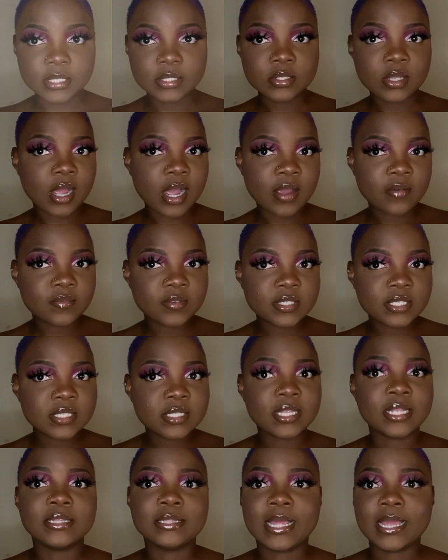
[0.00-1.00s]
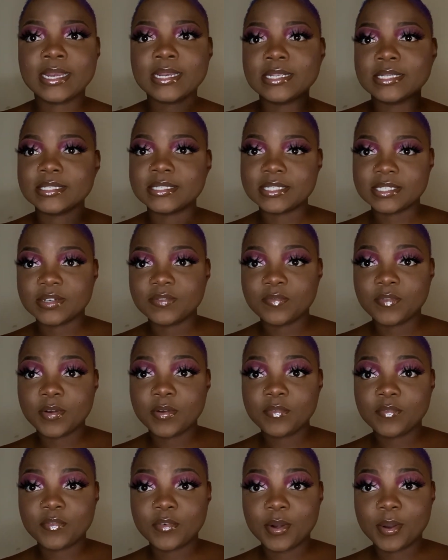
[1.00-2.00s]
so obviously the lighting is different
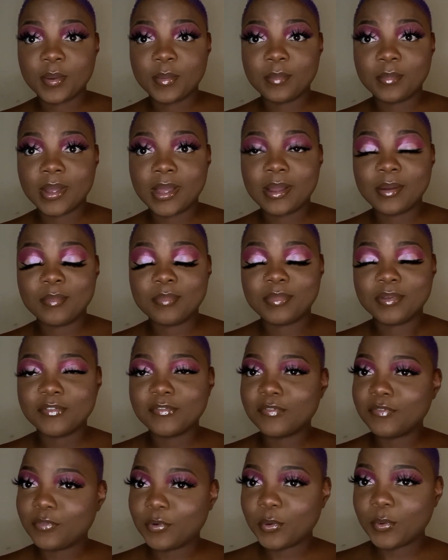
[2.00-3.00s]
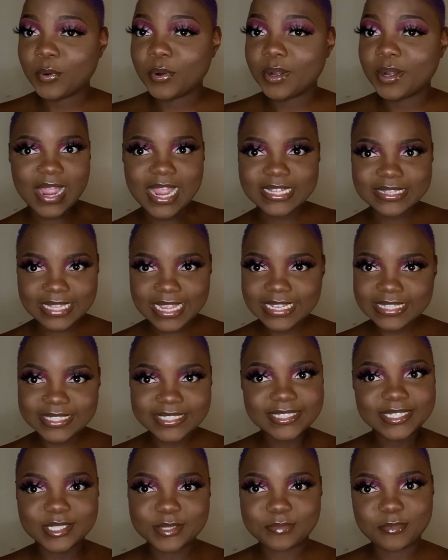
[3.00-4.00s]
from before. I like
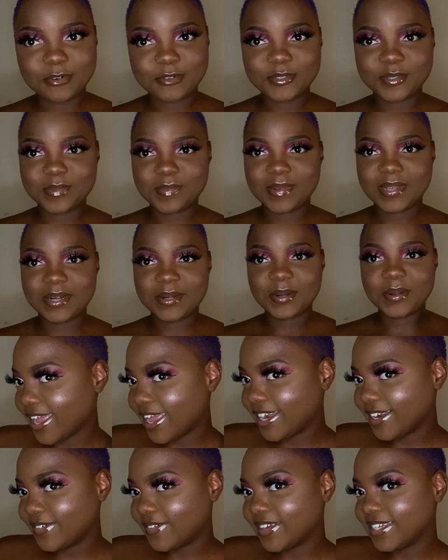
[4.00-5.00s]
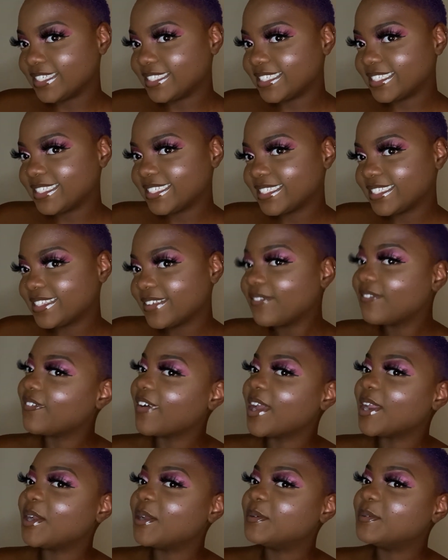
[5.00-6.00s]
this exposure better. Anyways, this is the
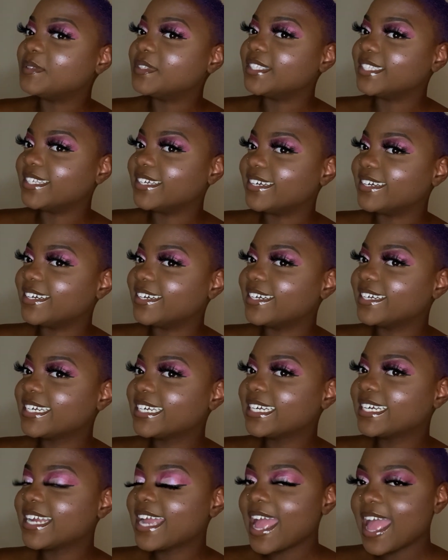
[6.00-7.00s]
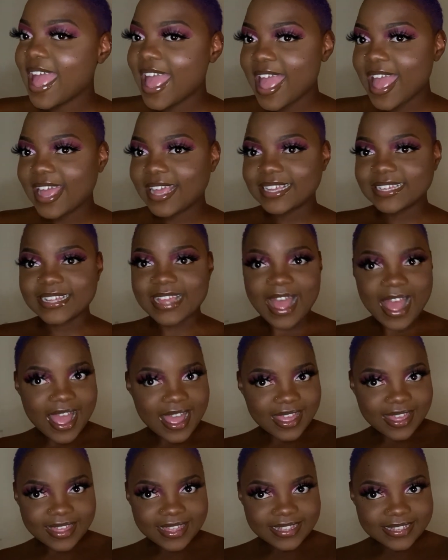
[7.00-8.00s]
final look,
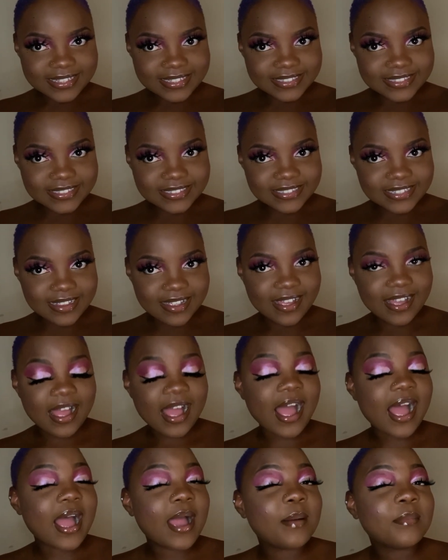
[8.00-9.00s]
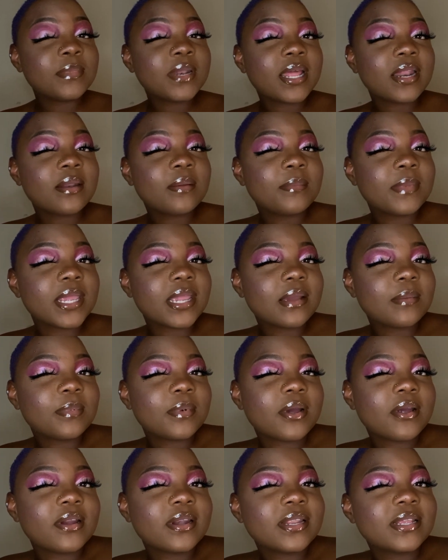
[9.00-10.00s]
guys. I'm not a makeup
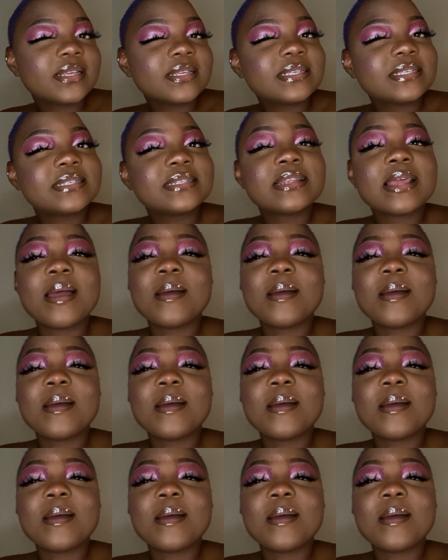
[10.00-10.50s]
artist,